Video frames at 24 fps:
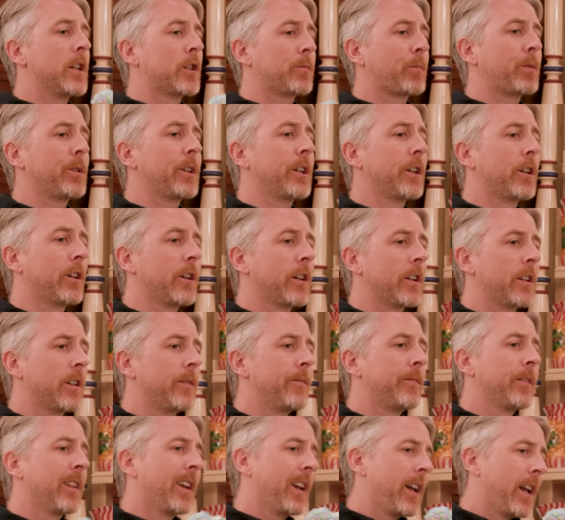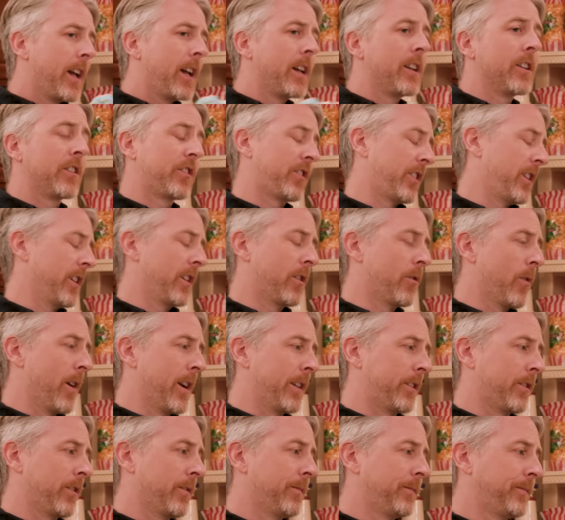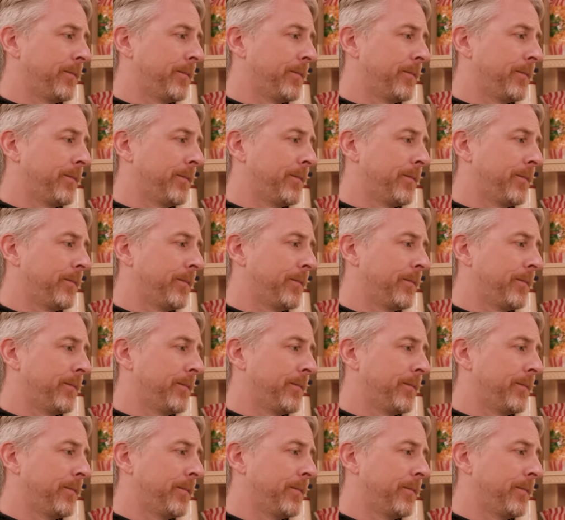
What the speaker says: It's pretty good in a sea of great.